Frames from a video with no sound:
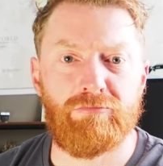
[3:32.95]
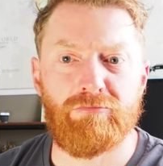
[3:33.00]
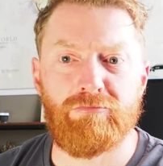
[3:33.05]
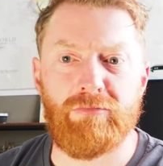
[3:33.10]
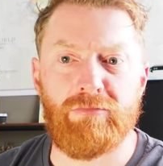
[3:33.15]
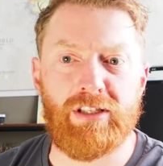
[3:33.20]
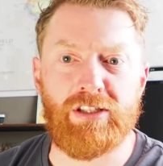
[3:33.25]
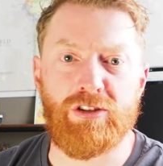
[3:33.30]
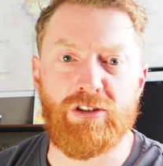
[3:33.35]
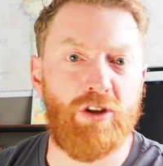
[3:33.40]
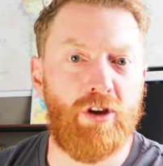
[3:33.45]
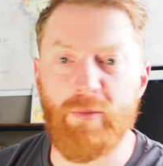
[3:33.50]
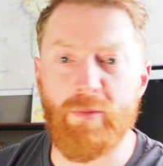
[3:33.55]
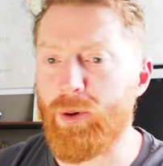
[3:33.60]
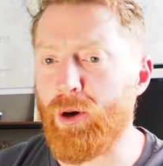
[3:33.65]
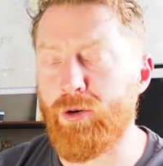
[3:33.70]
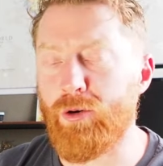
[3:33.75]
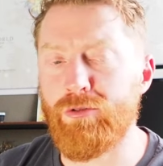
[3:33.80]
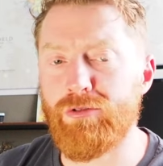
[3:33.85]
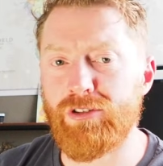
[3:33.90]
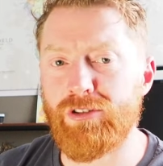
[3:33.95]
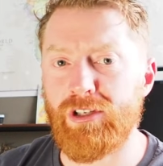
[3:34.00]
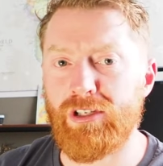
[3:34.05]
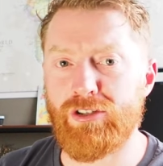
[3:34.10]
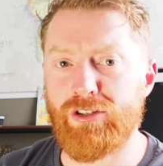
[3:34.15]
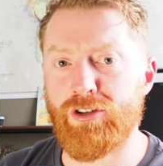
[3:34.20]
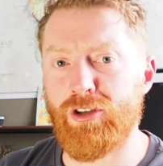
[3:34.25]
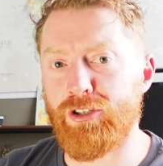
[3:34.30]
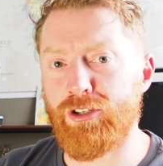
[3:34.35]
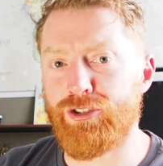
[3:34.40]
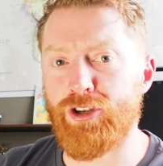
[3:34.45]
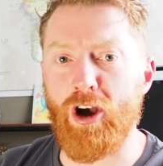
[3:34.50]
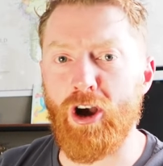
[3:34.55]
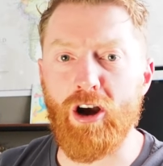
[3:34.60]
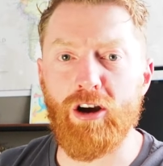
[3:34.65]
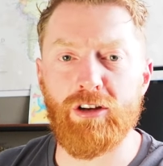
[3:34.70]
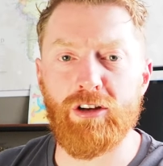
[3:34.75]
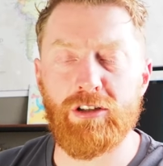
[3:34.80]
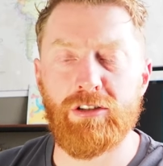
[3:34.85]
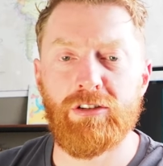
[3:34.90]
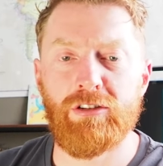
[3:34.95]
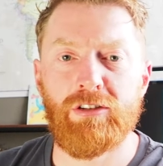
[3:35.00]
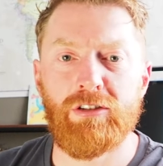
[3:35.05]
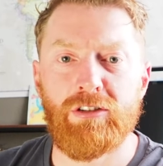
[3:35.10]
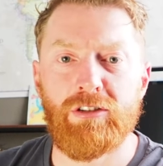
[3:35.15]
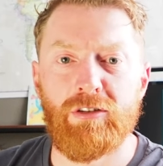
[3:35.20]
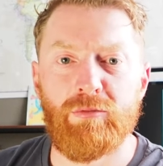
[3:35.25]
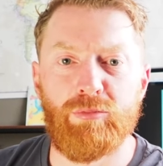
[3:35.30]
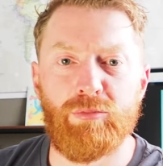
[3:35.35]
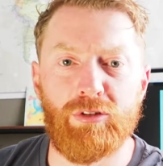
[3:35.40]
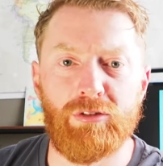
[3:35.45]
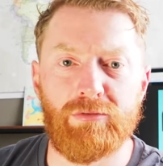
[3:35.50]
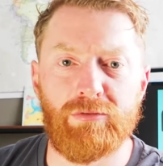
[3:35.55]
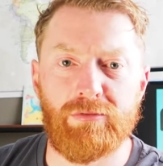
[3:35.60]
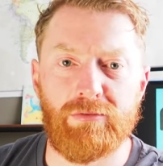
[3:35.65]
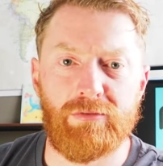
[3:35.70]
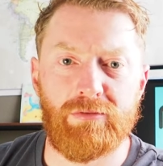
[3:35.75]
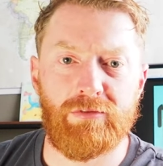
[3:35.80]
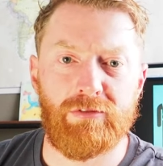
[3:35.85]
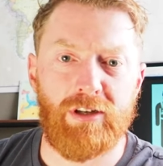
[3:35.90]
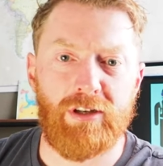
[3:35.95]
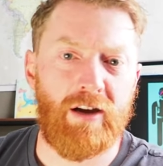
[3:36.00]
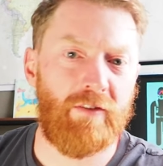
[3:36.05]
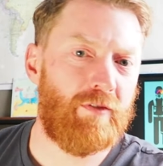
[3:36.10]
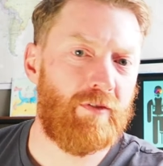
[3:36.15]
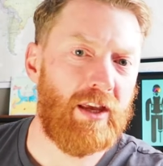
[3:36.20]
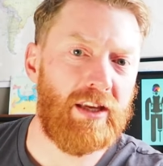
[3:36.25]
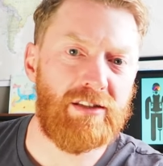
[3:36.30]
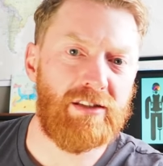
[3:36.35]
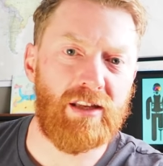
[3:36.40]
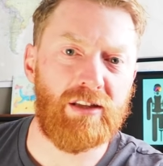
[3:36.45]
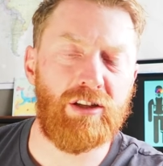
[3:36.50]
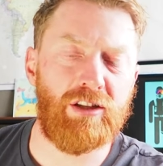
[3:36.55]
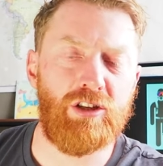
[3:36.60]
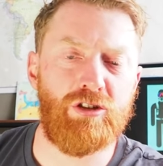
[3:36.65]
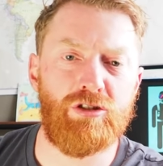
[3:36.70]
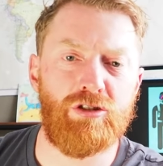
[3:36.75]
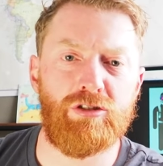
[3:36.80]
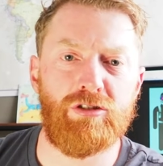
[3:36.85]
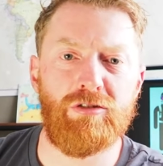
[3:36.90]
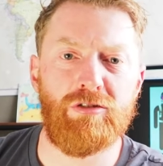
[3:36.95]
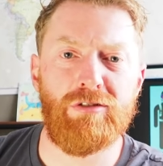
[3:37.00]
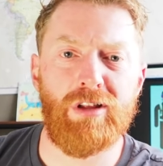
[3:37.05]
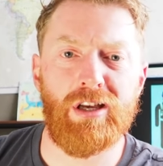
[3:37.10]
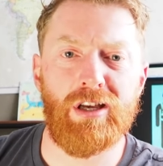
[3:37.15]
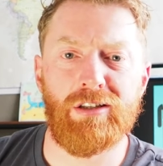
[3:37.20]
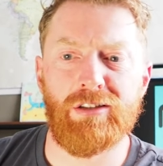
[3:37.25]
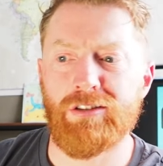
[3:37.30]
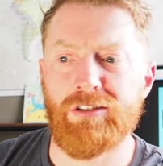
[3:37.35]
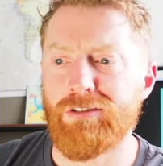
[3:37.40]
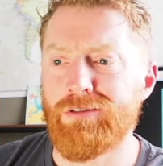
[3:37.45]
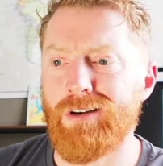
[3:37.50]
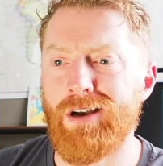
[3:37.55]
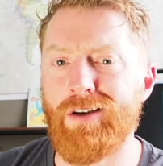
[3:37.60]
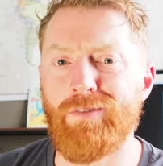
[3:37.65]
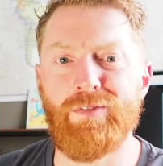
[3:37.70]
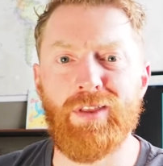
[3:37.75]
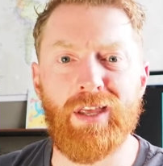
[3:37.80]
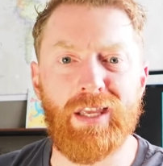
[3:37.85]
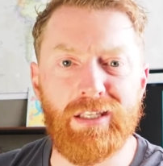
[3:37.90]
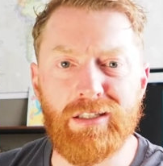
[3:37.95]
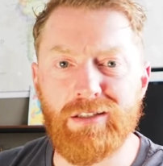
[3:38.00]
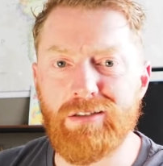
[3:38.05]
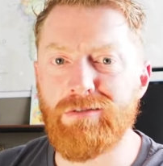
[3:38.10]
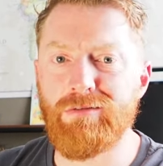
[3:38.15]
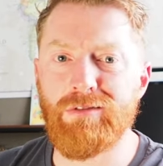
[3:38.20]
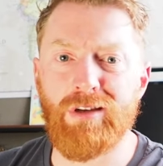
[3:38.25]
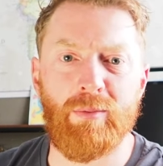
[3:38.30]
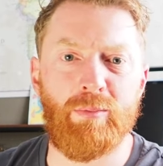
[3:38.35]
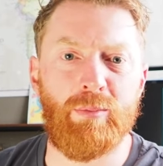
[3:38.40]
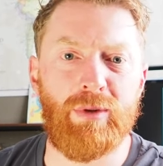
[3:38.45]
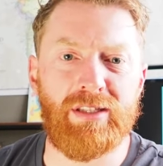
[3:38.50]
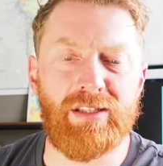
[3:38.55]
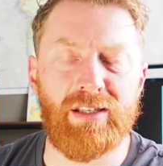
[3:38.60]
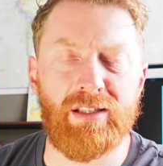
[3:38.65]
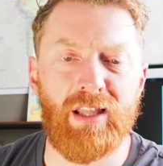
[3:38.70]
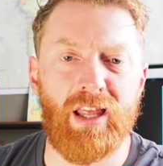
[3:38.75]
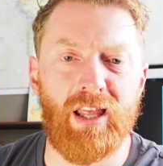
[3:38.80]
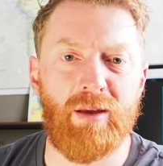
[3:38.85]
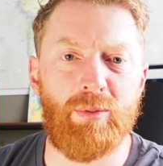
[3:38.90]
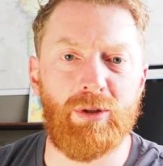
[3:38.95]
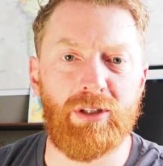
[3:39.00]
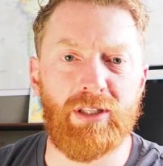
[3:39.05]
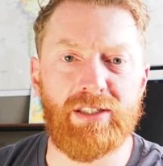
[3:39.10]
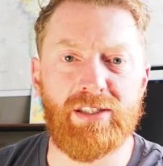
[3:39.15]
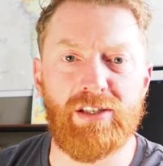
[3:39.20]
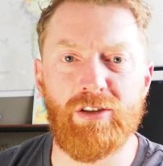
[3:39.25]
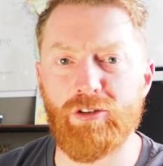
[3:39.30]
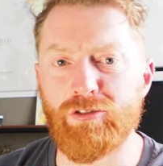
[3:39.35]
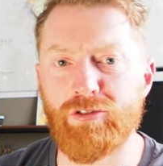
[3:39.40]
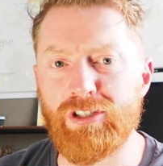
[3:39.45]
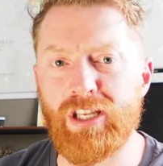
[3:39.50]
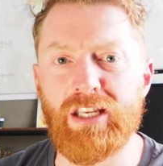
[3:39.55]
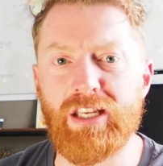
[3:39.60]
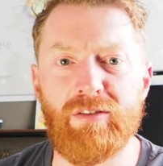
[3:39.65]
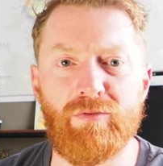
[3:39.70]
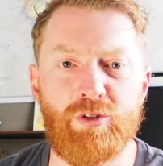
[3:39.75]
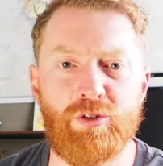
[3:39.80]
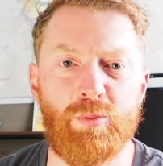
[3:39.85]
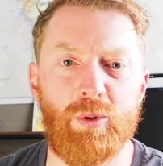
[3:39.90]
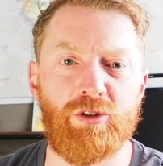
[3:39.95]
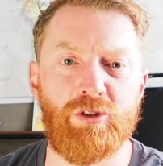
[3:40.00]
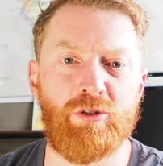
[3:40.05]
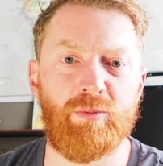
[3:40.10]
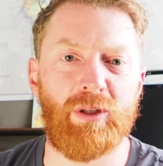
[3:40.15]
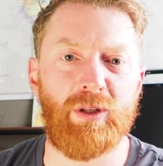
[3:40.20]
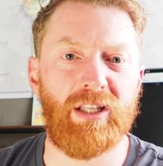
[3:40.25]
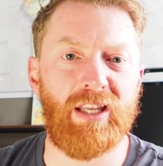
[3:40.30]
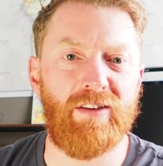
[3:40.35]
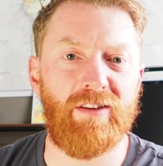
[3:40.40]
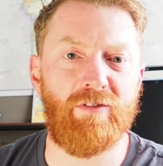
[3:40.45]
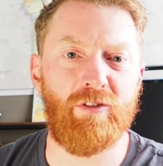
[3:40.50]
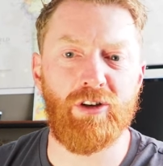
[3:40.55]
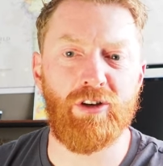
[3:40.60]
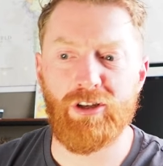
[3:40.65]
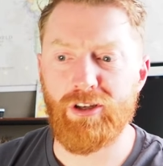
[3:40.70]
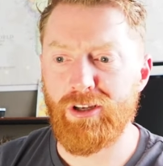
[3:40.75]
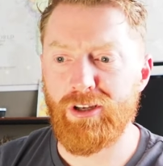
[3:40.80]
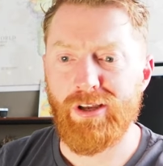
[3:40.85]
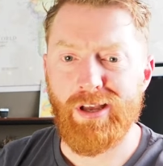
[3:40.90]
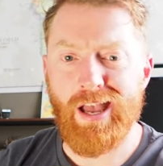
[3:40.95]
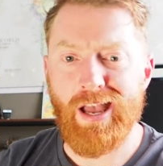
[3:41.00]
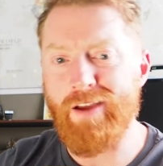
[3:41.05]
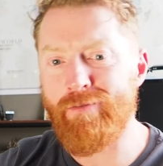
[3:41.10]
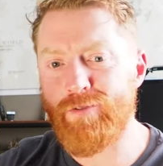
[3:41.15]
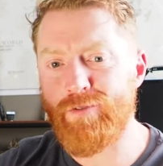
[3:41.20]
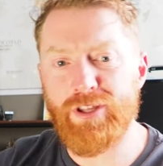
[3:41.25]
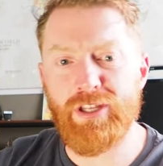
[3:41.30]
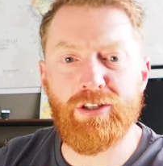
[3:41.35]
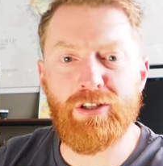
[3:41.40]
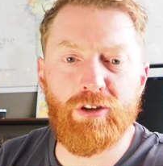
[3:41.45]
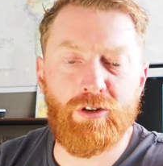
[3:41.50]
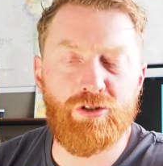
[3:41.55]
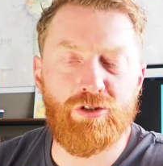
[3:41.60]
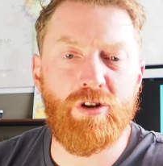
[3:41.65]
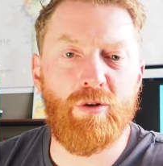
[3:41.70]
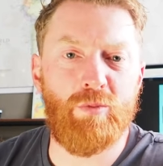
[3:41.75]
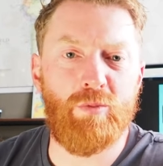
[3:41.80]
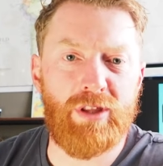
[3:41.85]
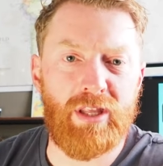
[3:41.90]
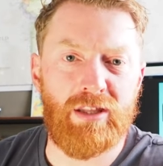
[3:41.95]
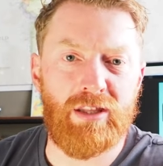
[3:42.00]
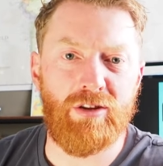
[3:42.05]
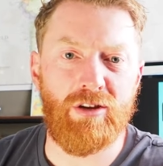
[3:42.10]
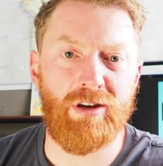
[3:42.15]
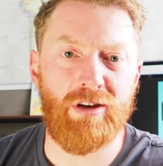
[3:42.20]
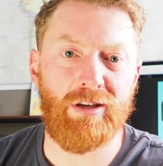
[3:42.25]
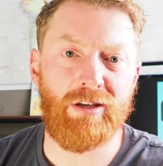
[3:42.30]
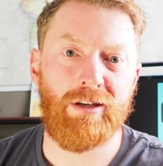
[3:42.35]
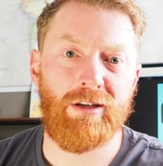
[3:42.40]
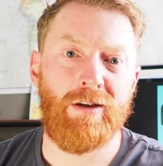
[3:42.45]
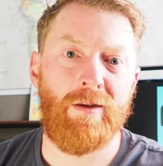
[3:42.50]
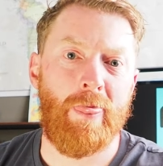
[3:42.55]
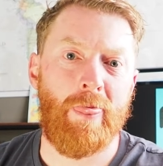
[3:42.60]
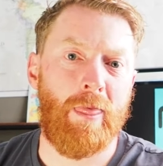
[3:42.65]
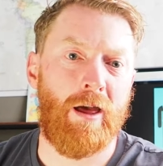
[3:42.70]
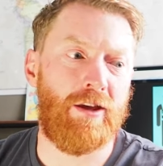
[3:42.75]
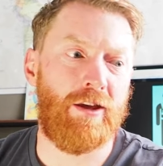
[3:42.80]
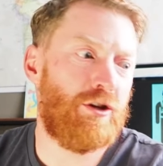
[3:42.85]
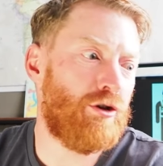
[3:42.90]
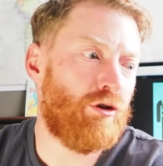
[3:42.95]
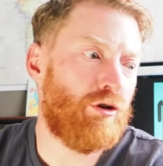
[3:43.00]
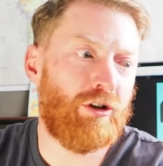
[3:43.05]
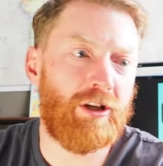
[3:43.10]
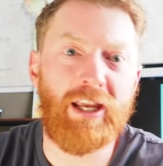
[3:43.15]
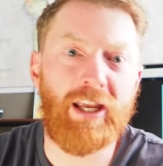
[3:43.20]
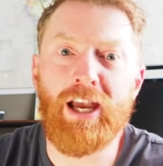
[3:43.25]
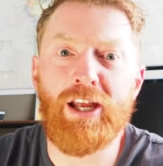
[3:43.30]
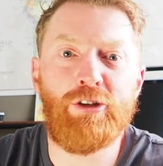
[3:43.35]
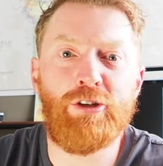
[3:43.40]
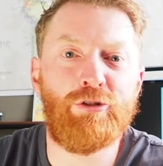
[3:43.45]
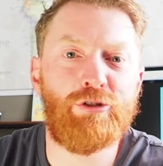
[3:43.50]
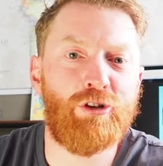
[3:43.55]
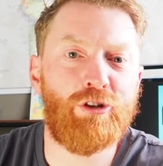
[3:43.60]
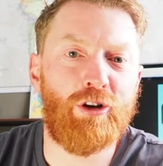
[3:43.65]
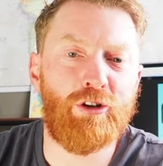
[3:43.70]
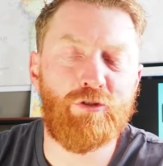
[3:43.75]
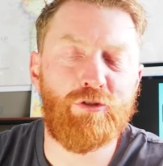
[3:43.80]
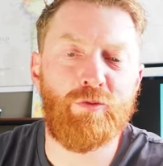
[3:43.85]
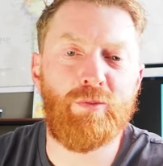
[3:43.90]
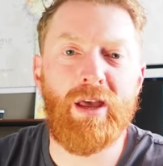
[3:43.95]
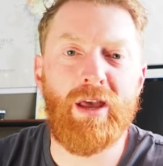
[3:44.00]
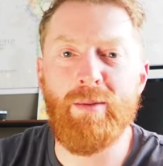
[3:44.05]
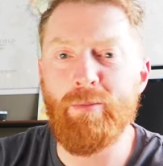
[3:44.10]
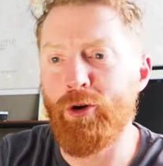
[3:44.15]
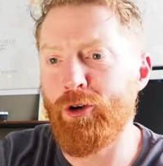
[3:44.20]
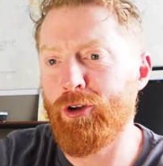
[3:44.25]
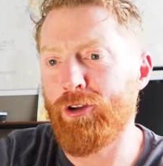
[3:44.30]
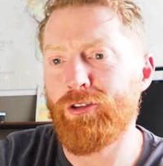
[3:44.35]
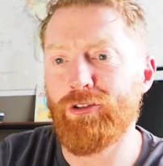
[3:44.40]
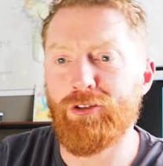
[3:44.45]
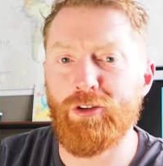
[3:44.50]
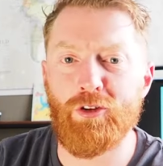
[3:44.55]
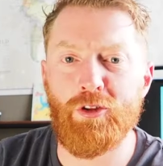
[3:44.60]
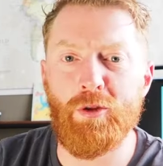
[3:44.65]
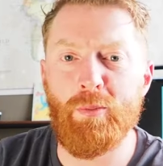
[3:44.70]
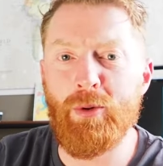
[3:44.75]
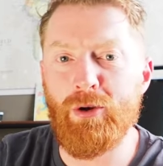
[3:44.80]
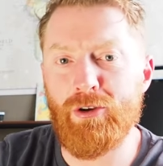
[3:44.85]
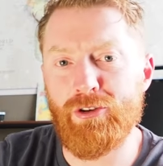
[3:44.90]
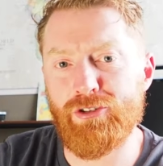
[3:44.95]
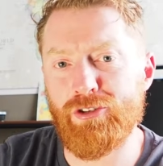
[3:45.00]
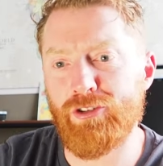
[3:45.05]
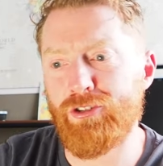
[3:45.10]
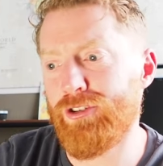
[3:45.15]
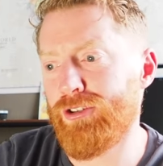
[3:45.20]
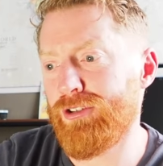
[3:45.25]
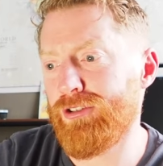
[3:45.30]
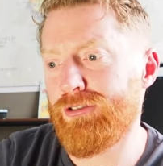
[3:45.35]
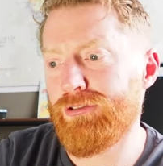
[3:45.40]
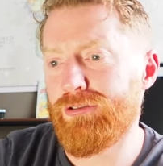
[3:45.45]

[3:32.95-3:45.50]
it's their boat, it's their dock, but have they said that you should do that? Have they admitted liability or taken responsibility for everything that goes on within there? Are you going to get a new torch from them or the person